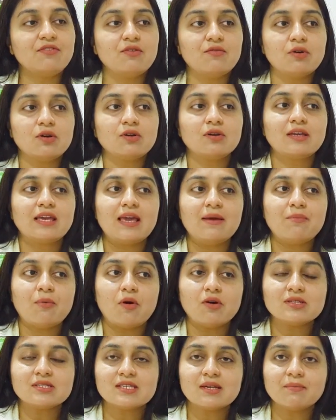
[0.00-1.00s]
We want to keep
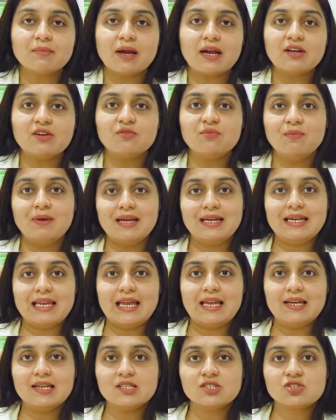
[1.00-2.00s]
on some kind of
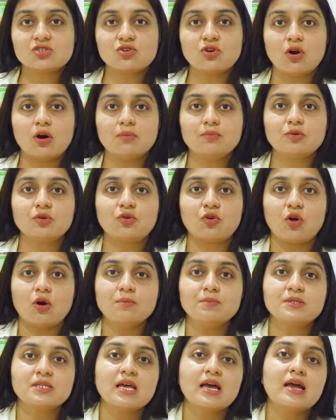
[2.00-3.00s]
maintenance
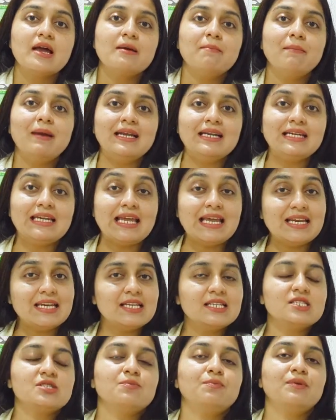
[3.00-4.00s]
drops,
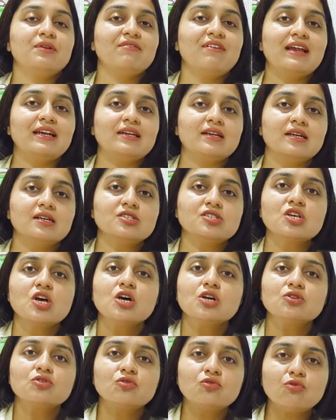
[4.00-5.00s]
maintenance preventers
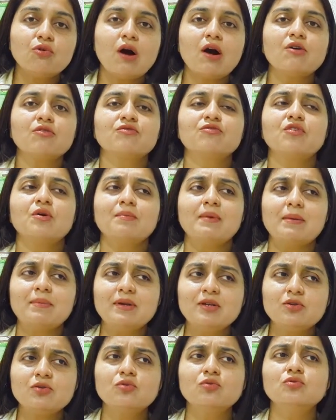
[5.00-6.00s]
throughout for
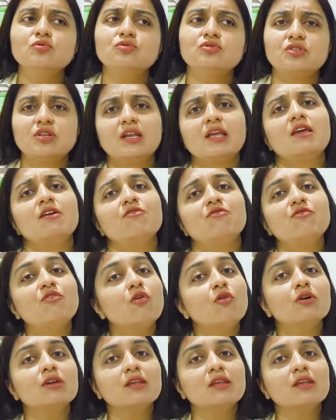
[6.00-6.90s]
maybe 2, 3, 4